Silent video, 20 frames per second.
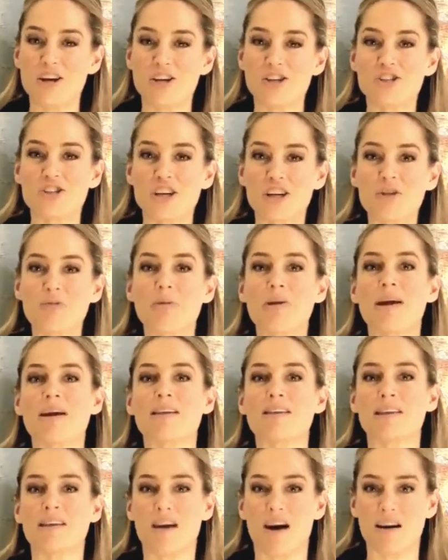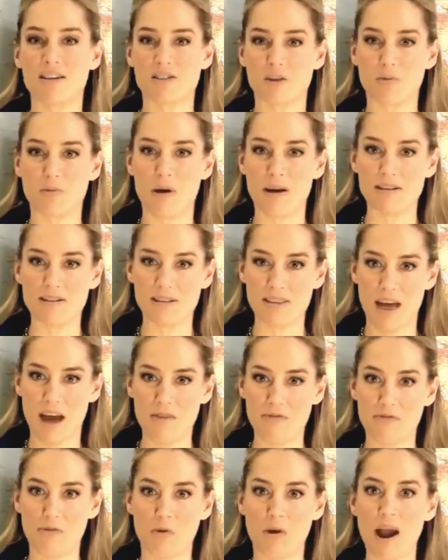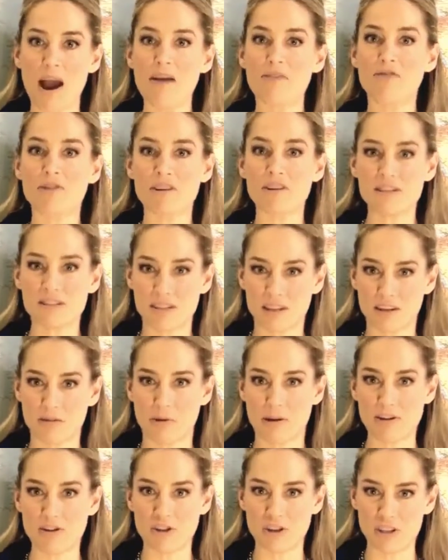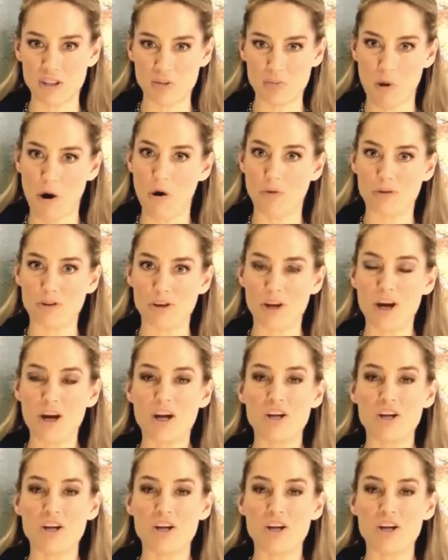She created the consequence that for every cigarette she smoked,